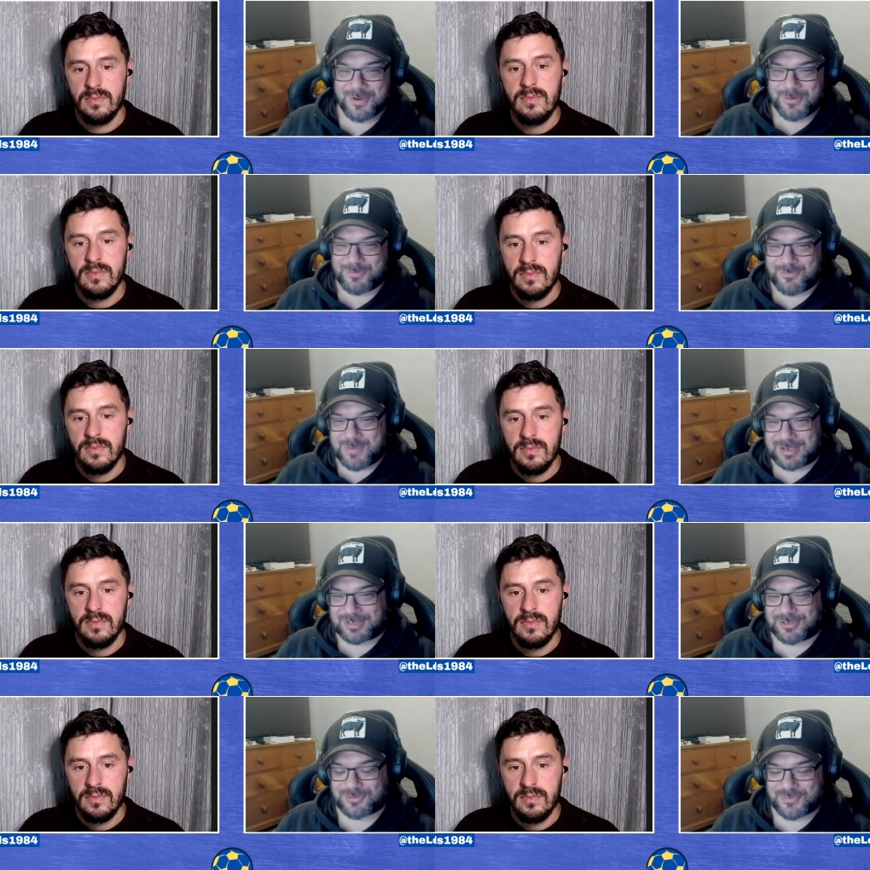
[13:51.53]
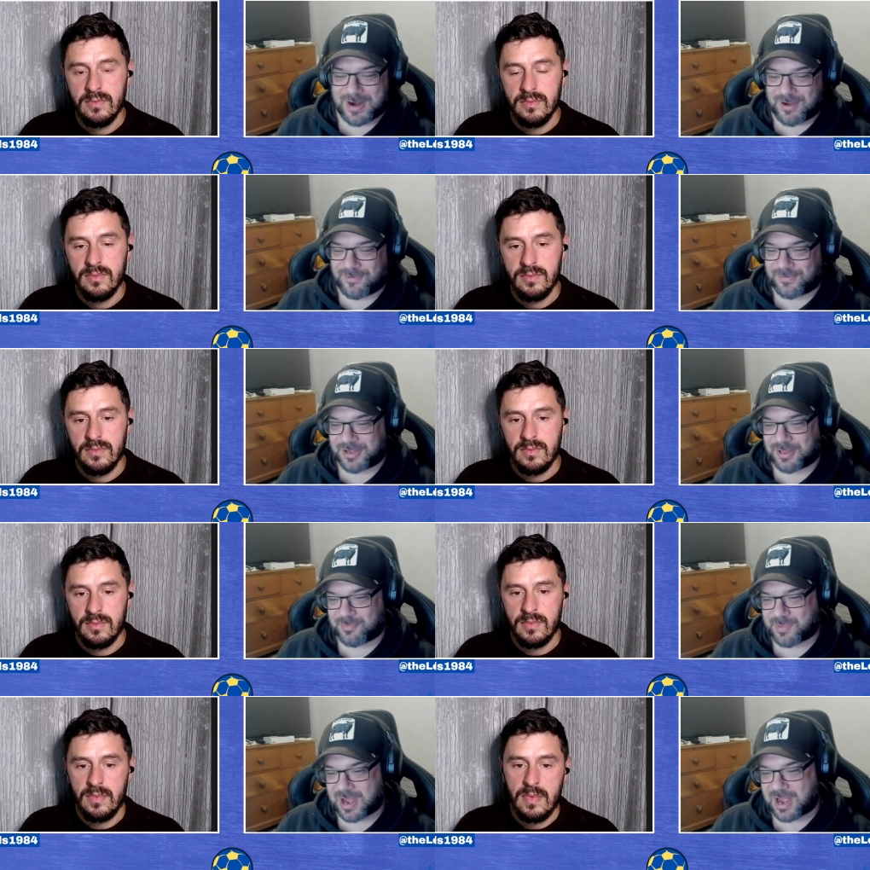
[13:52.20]
Speaker 1: messes around with it
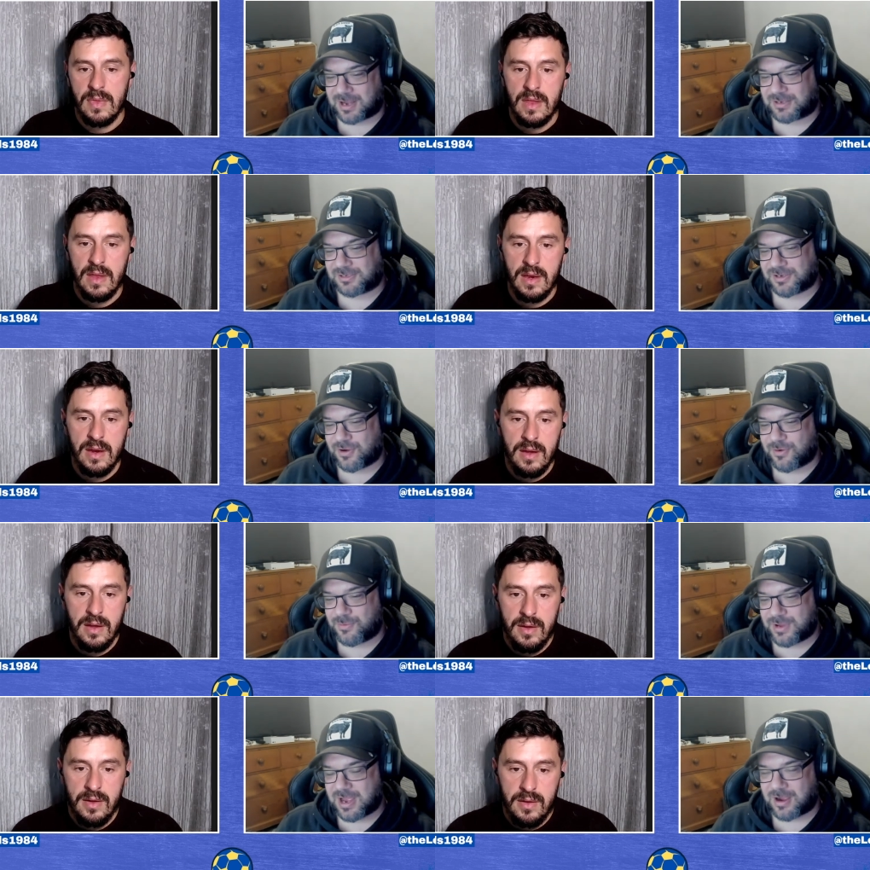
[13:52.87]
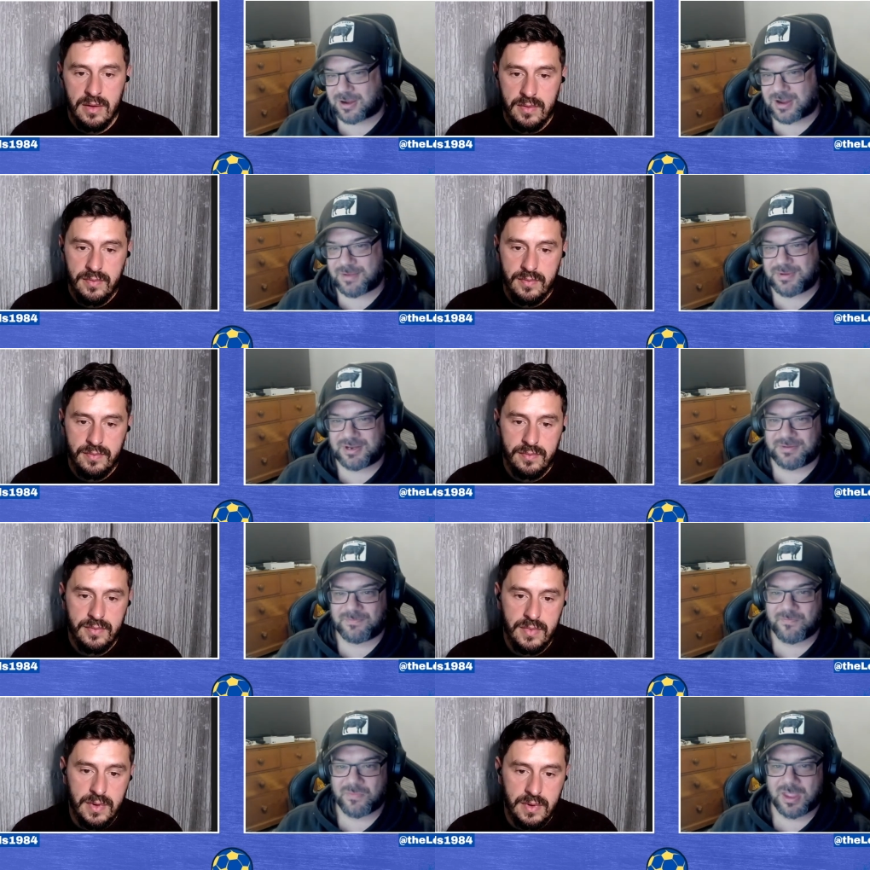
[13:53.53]
at the back. So yeah, I
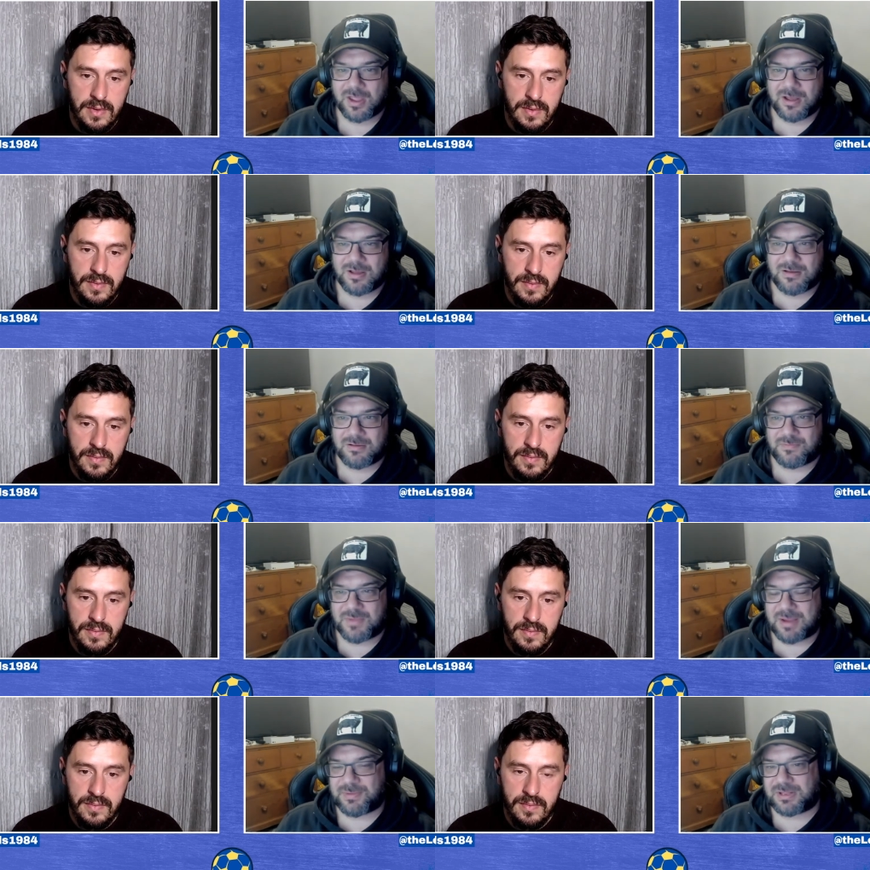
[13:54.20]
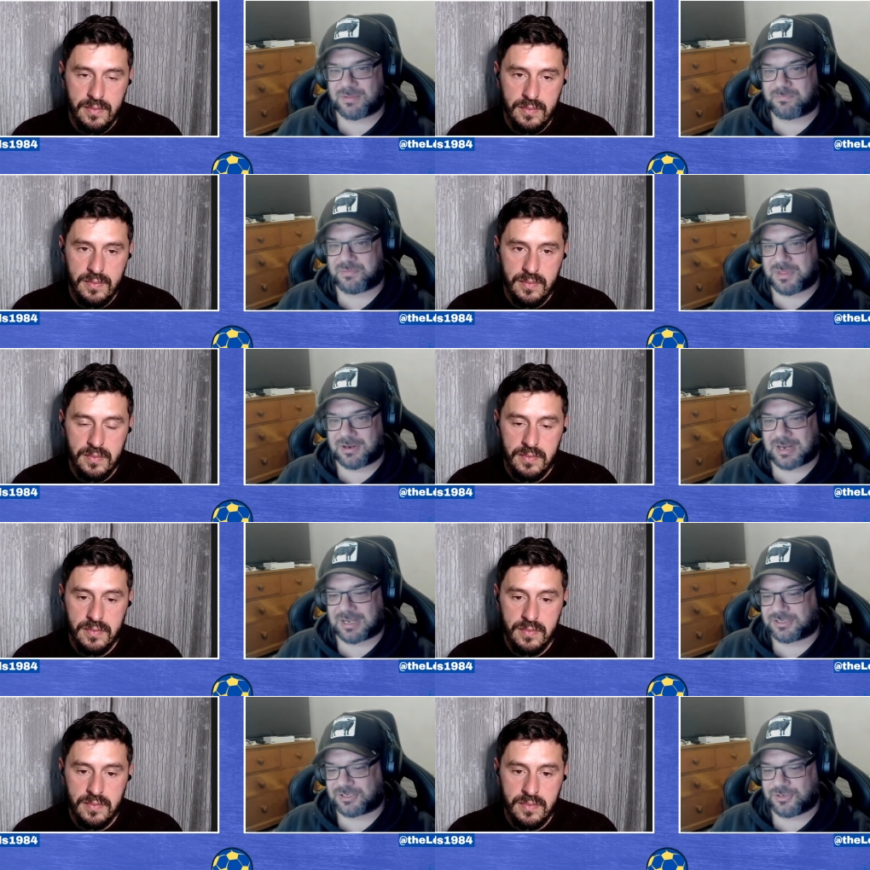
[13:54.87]
mean, yeah maybe the, the
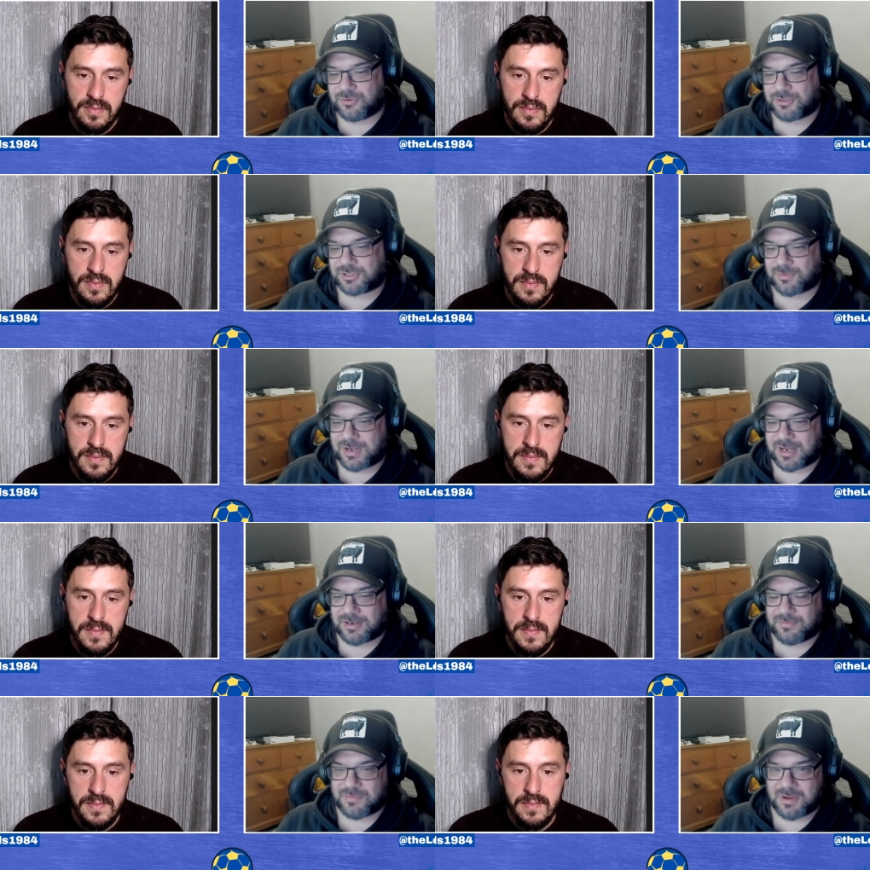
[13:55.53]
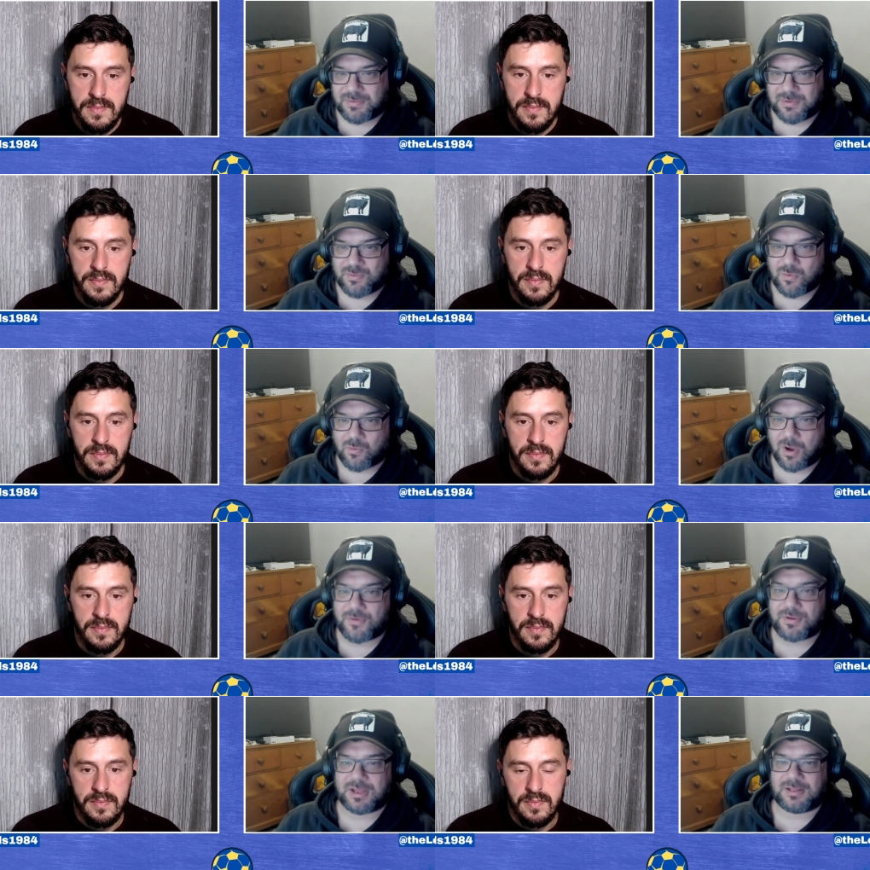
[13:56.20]
lads are used to it and maybe we
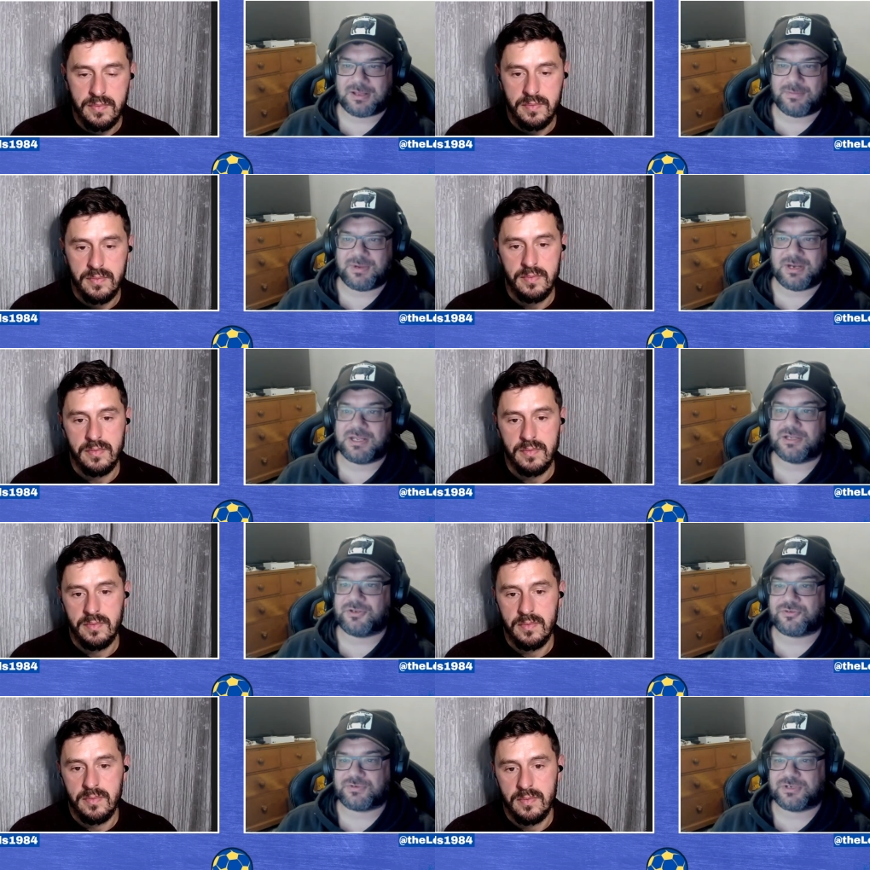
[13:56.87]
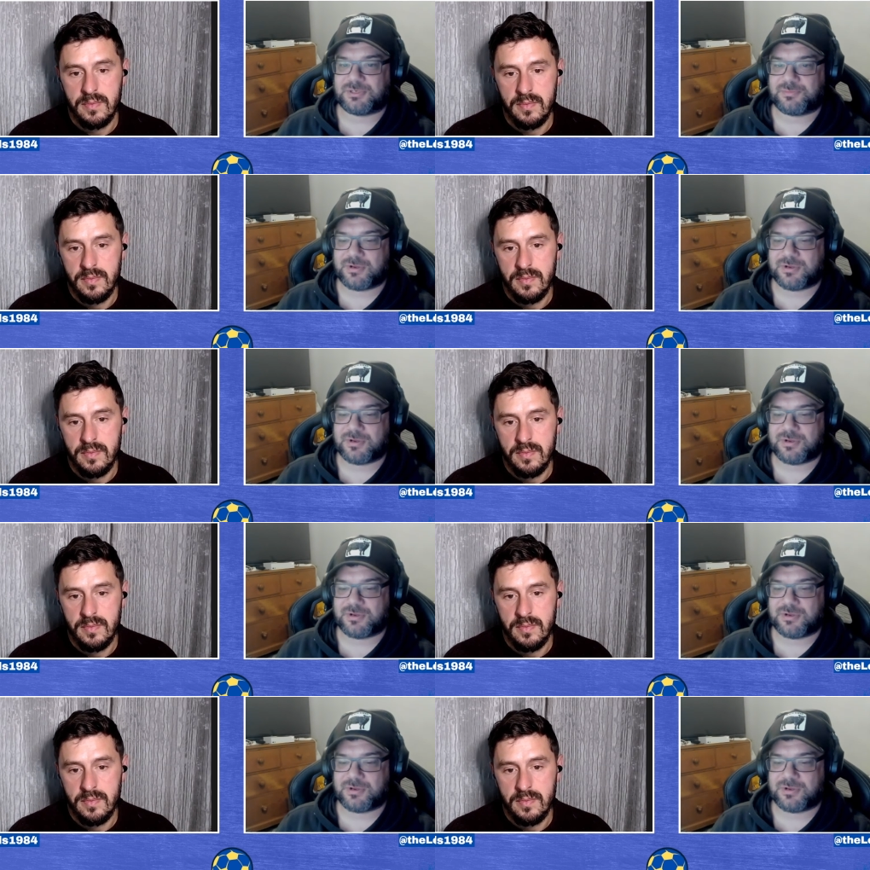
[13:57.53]
won't get that many injuries.